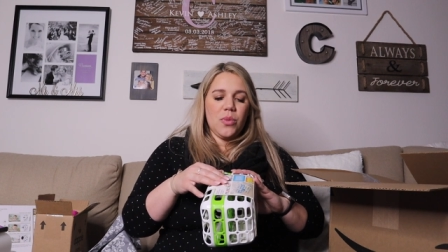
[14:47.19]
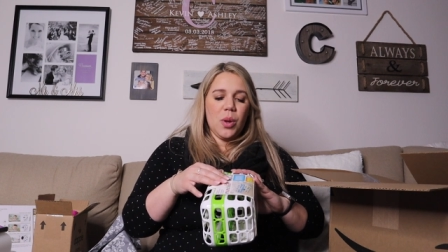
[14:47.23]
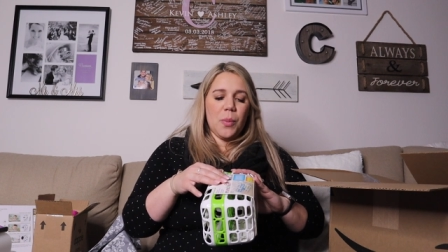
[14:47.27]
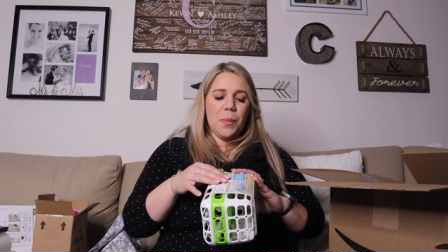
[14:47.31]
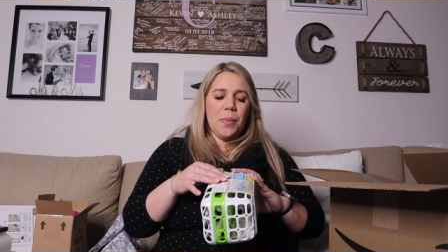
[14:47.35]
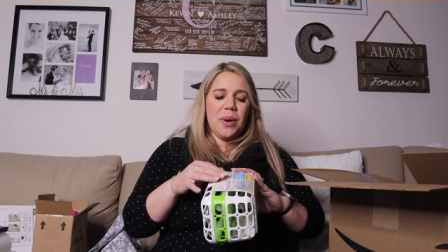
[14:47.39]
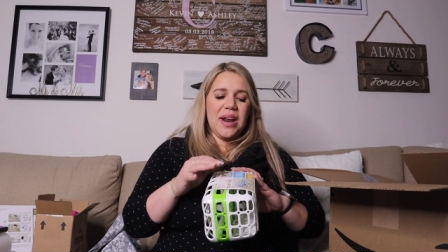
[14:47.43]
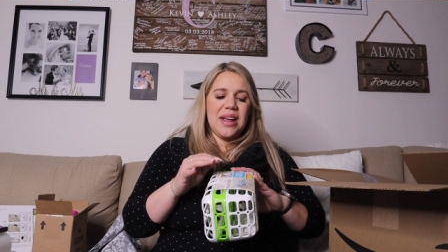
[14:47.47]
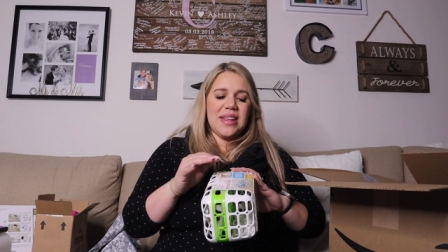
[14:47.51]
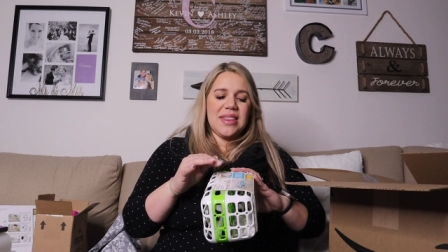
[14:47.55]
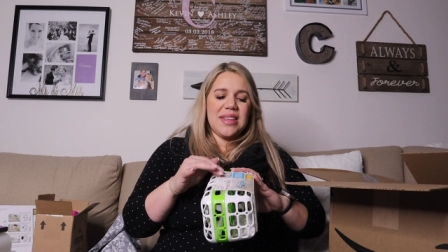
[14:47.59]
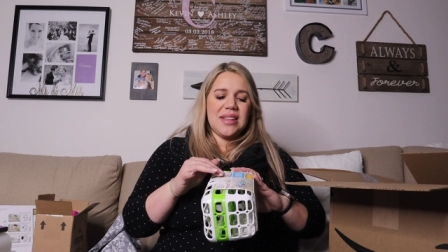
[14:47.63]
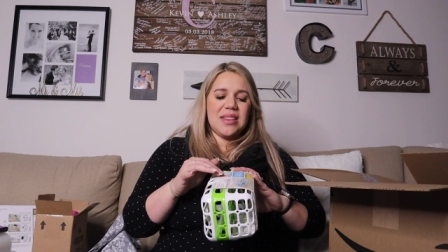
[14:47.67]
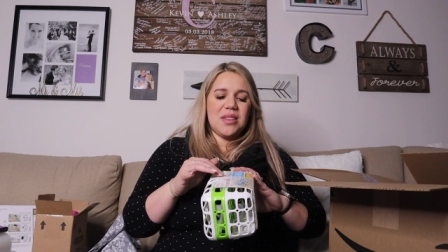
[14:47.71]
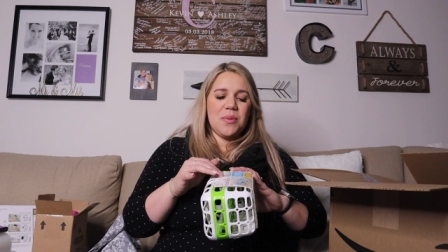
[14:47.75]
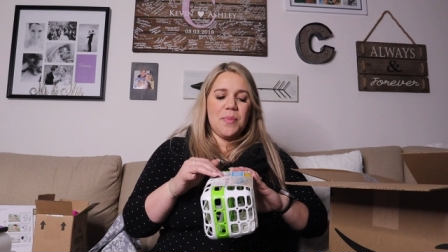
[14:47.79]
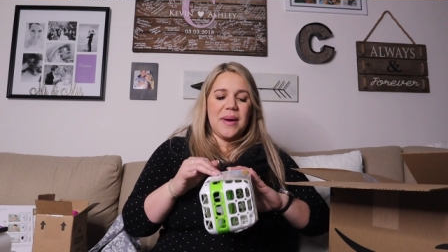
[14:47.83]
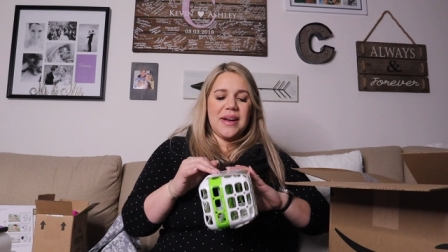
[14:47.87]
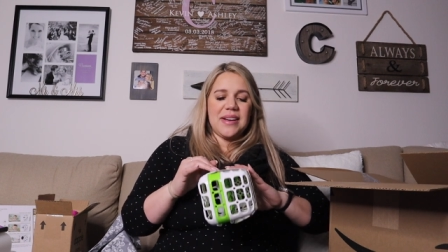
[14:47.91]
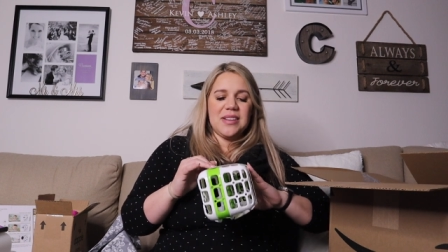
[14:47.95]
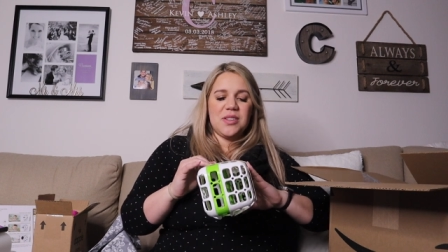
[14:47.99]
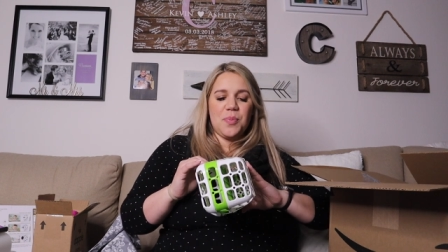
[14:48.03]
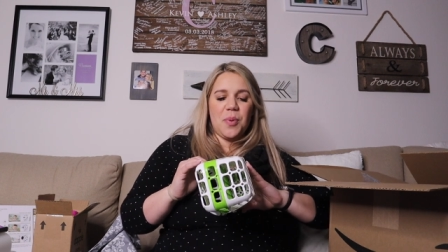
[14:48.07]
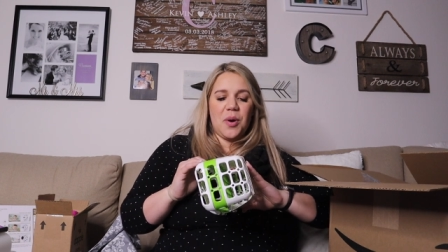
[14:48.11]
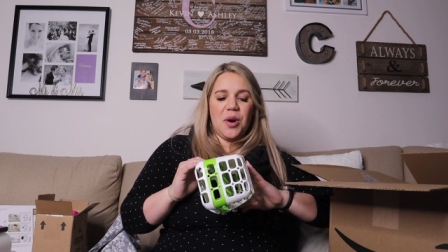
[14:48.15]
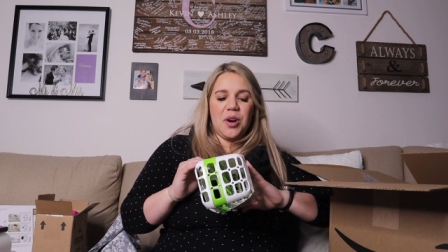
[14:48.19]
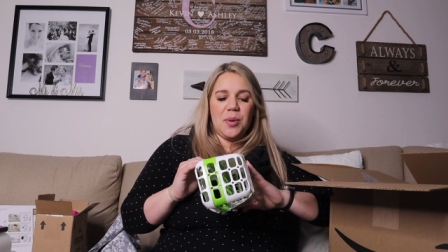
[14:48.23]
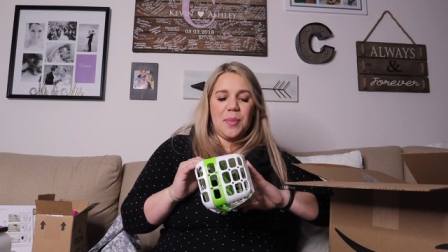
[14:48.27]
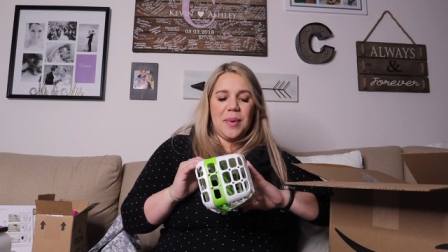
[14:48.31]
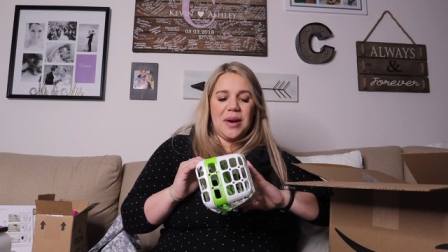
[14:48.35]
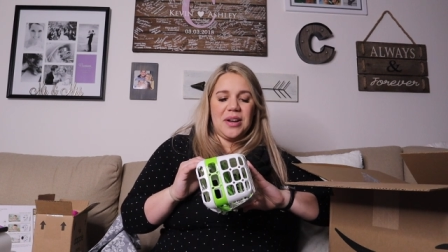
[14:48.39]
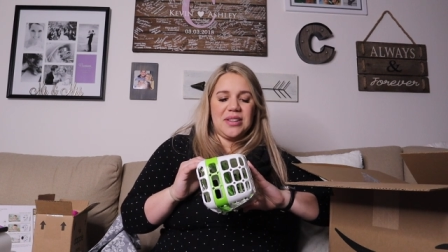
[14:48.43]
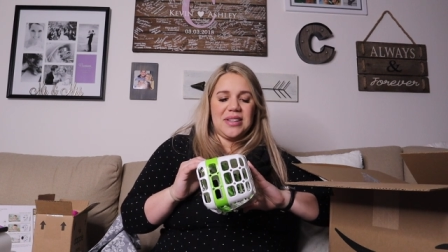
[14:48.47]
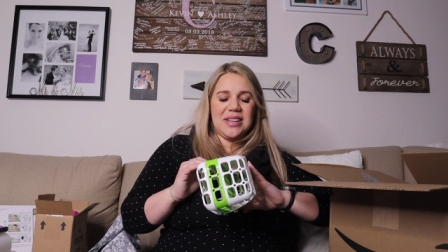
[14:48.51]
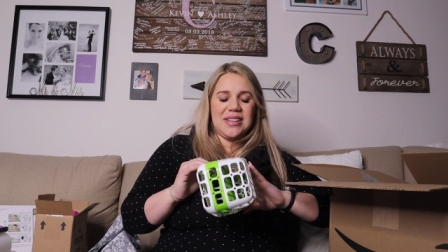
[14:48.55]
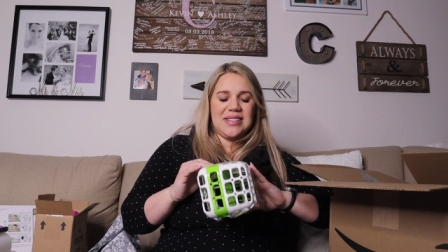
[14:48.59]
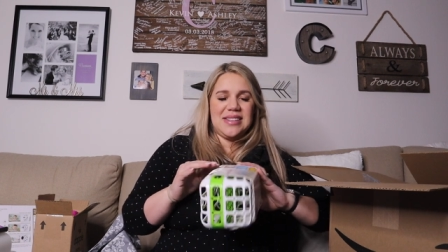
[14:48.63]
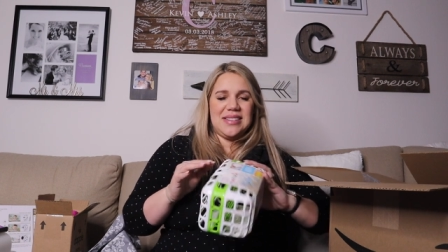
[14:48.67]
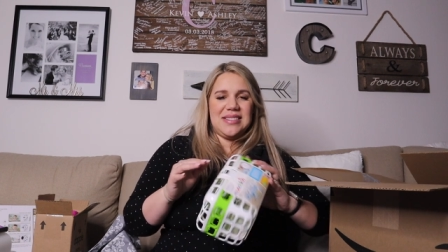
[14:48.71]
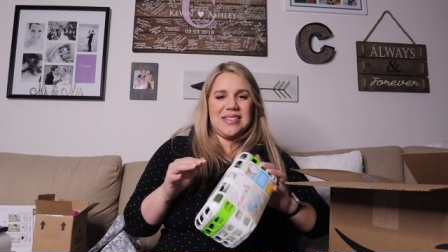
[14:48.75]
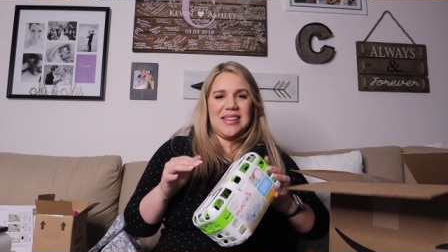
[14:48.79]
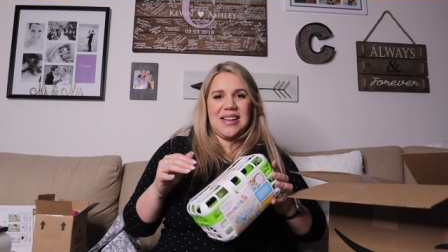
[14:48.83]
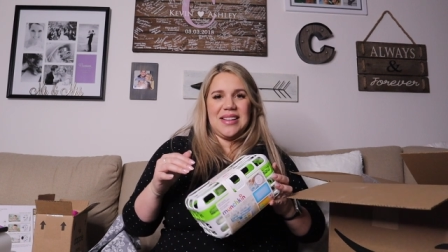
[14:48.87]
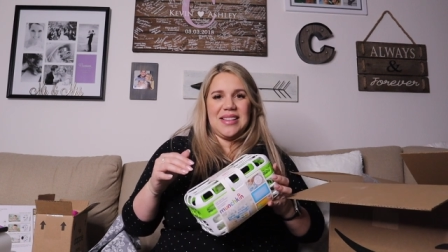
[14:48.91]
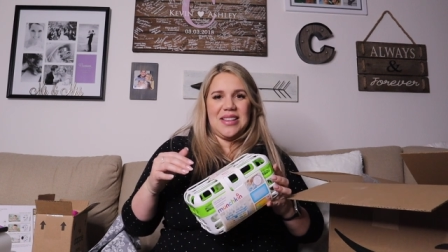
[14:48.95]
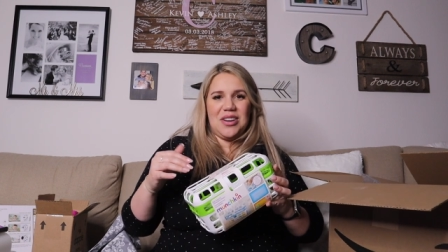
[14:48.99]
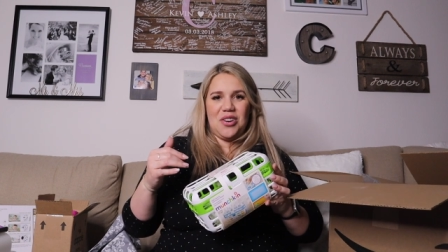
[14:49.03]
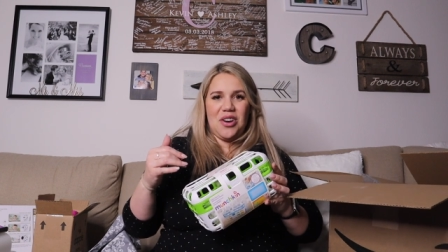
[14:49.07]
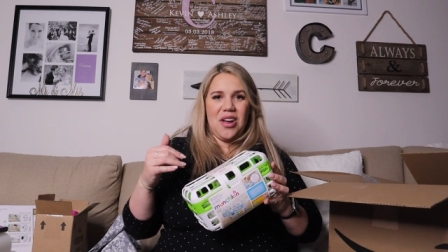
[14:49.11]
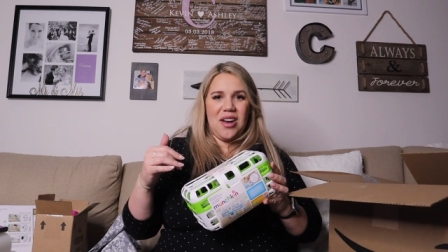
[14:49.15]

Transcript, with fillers: but I think the best part about this is that they're